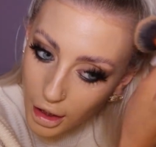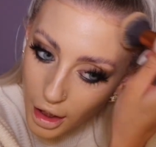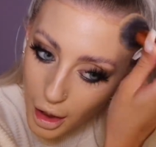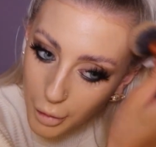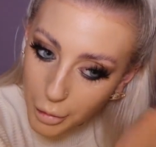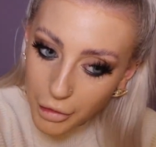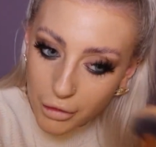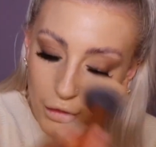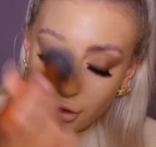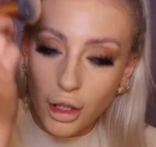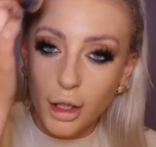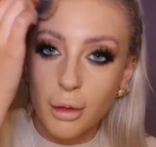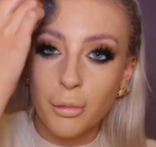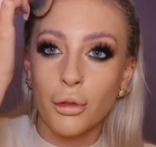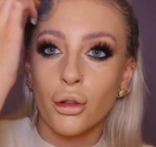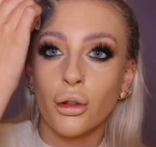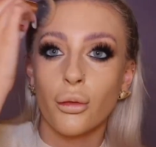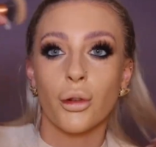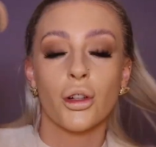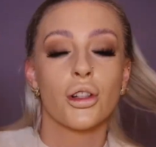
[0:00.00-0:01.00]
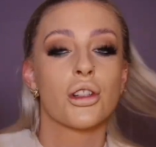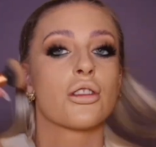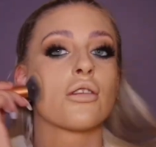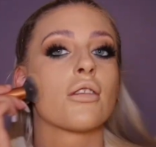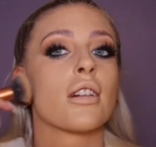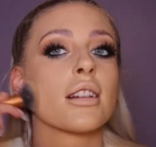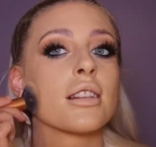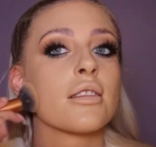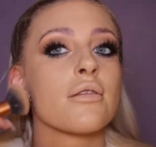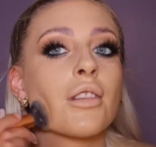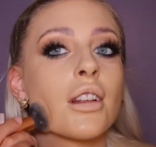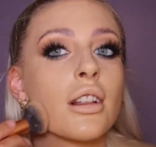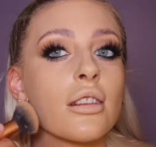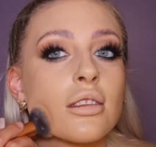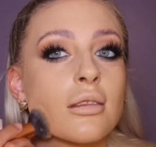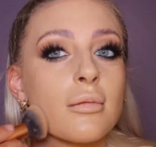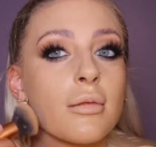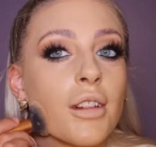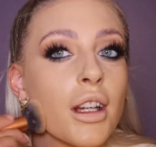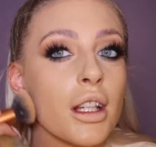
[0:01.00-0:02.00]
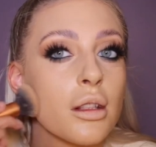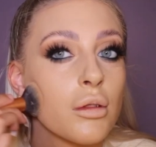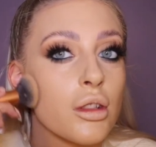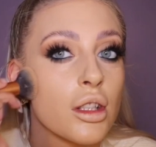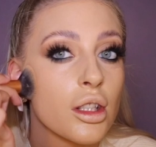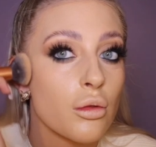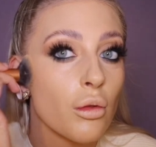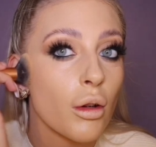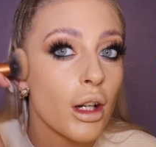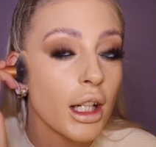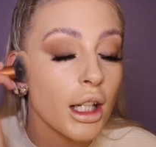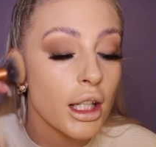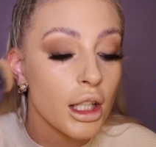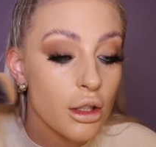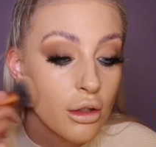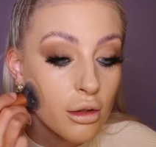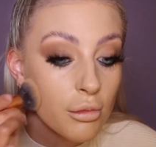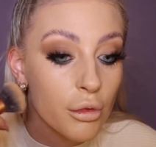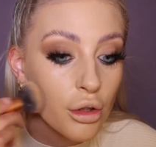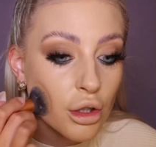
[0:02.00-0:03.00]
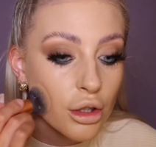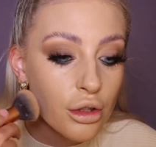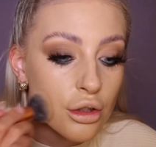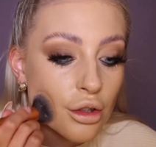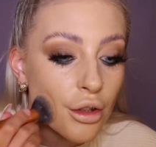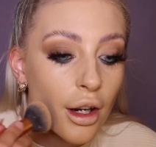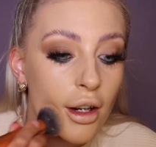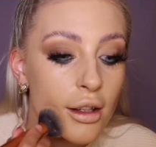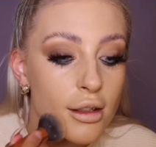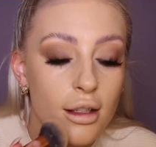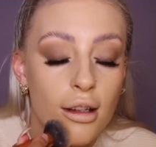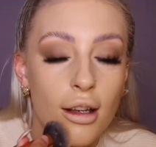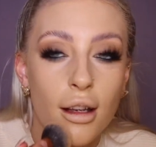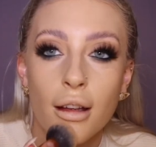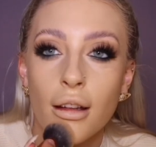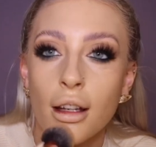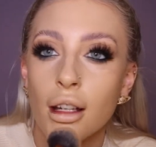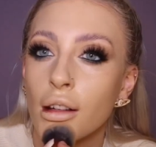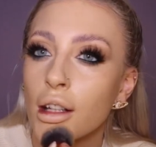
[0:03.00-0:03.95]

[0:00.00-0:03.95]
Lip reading: I prefer more moisturising things under my face, which is why I use moisturiser.